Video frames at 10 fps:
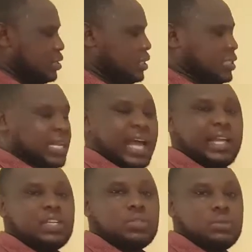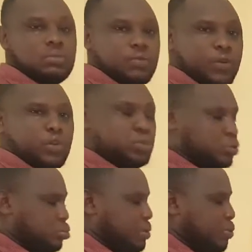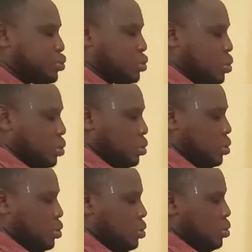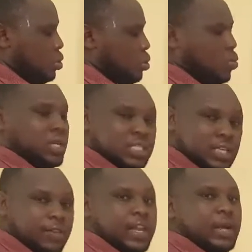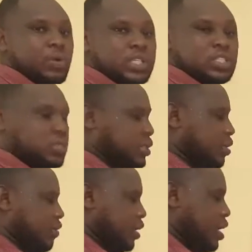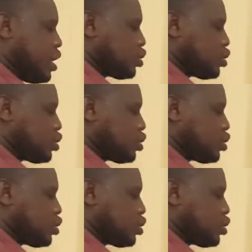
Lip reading: it's likely for you to be able to know what is given and what is not given.